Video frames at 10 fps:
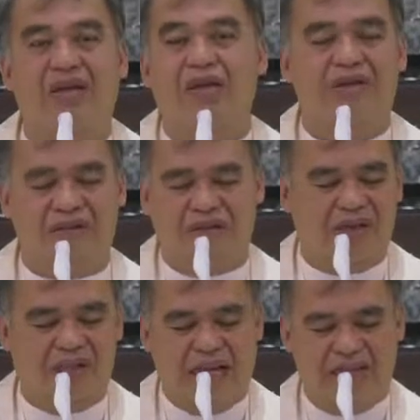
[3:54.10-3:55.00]

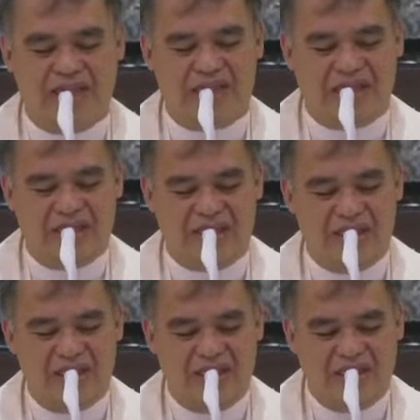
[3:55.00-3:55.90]
or God
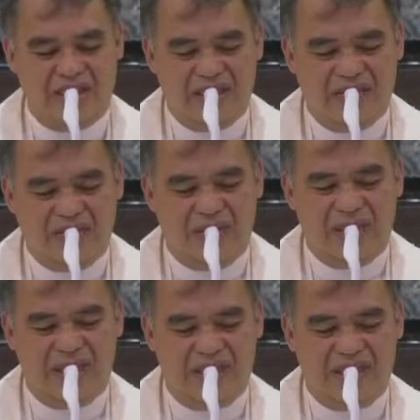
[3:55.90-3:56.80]
rather,
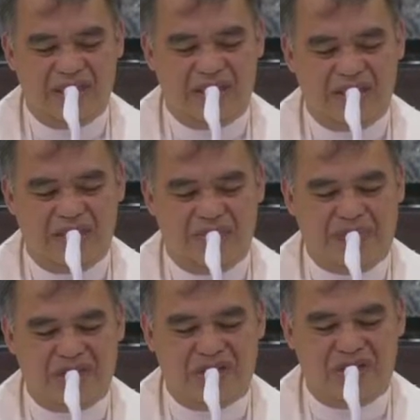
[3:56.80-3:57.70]
with his
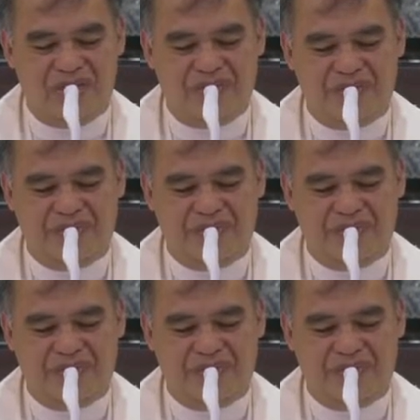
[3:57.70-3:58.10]
compassion